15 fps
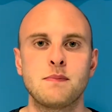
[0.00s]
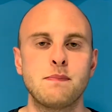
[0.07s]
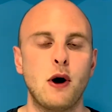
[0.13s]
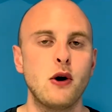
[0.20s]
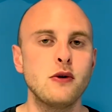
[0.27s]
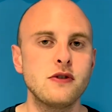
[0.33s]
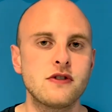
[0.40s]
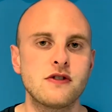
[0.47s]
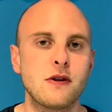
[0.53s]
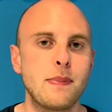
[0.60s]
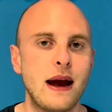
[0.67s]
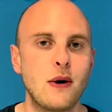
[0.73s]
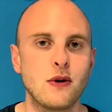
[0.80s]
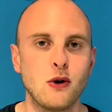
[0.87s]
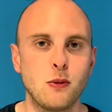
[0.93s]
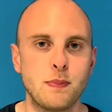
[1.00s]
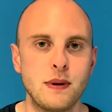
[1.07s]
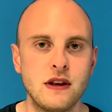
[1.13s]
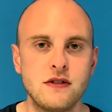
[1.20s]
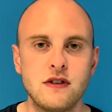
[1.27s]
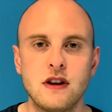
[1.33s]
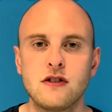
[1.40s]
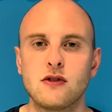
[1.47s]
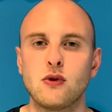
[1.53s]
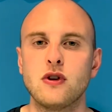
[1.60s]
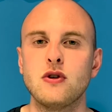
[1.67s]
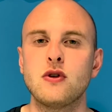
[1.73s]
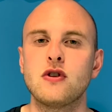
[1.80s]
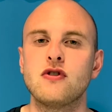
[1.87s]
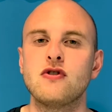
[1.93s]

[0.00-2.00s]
posts about your business, or you could